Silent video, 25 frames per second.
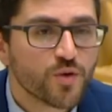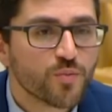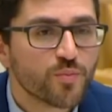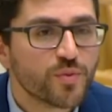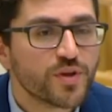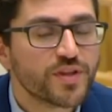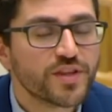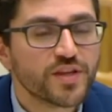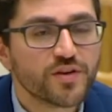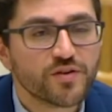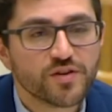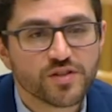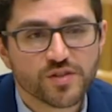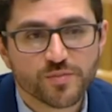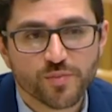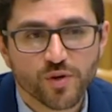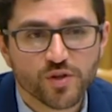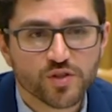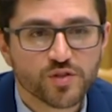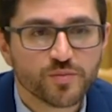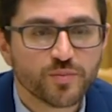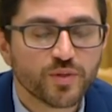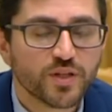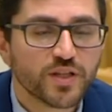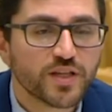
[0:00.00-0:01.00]
but there is a
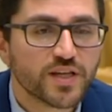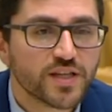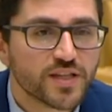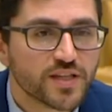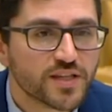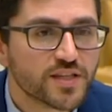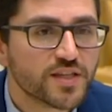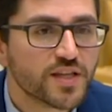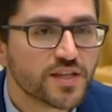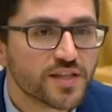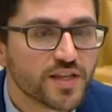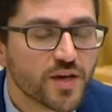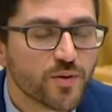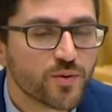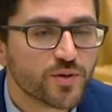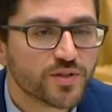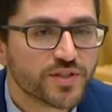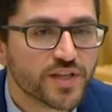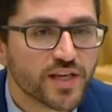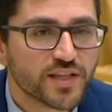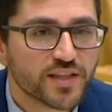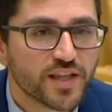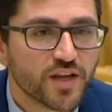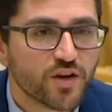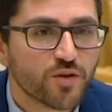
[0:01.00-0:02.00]
possibility that they will
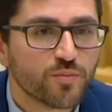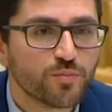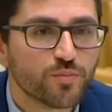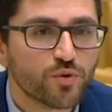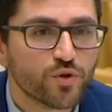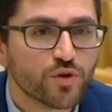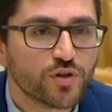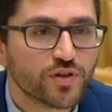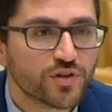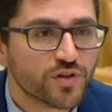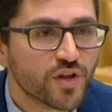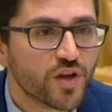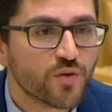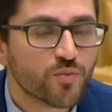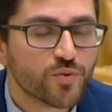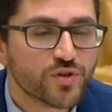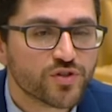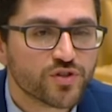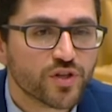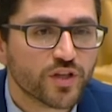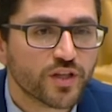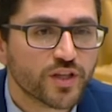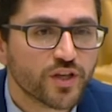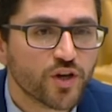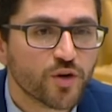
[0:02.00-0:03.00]
take that on board, and we
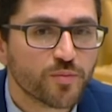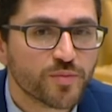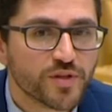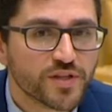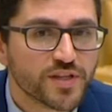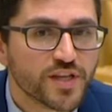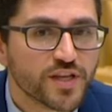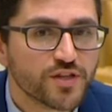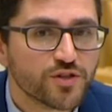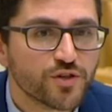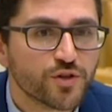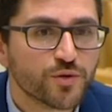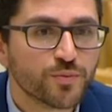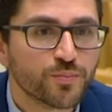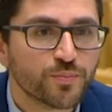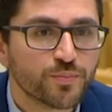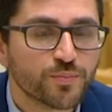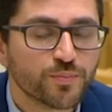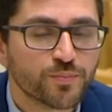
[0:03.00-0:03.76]
certainly hope that they do.